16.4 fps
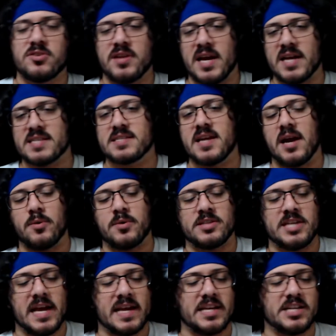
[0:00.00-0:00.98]
Nice Guy with
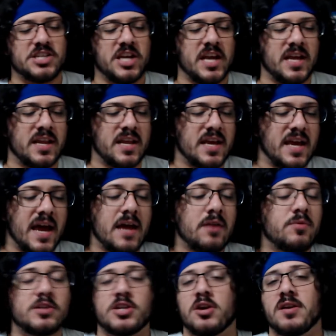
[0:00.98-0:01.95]
Jackie Chan, and
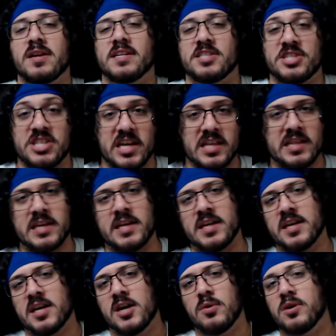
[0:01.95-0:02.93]
returning to Jet
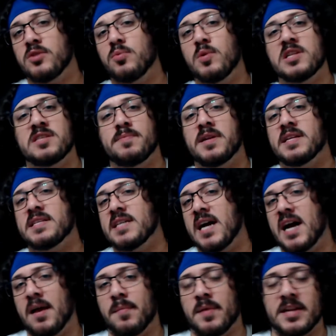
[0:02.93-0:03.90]
Li with Once Upon a
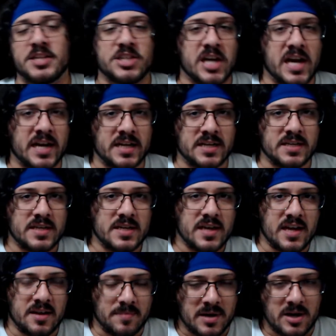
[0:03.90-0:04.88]
Time in China
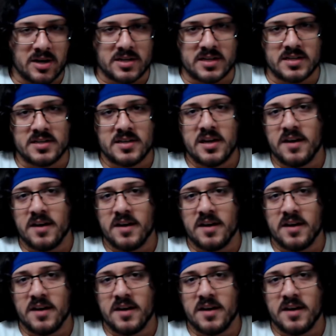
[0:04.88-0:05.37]
and America,